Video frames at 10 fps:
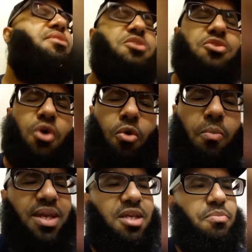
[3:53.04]
there are so
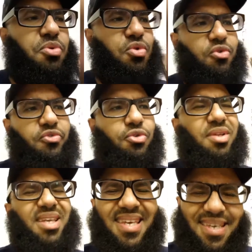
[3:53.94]
many
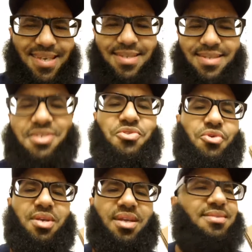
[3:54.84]
beautiful, easy
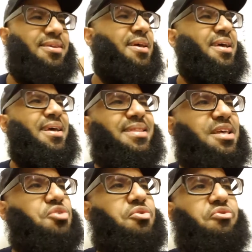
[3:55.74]
sunnas
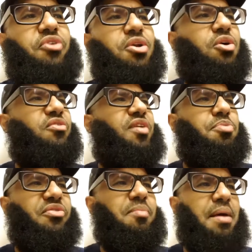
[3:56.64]
that you can follow of
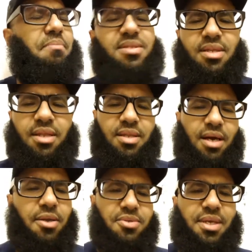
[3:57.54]
our Prophet Muhammad
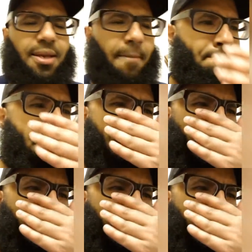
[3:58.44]
sallallahu alaihi wasallam.